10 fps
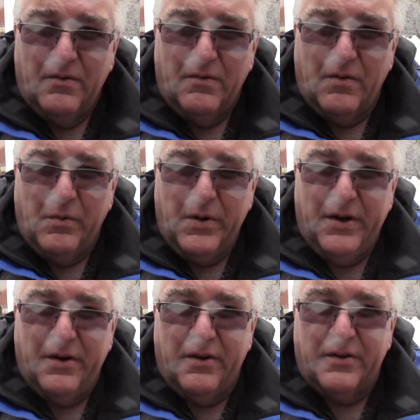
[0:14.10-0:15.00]
Well, we're
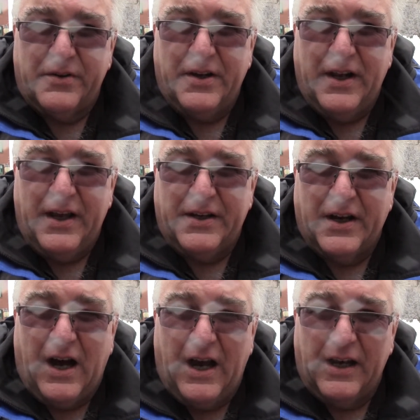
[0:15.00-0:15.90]
here today
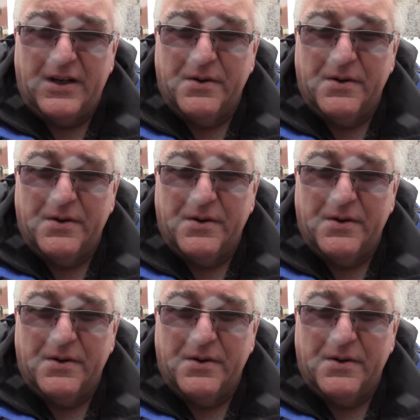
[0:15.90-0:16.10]
to highlight,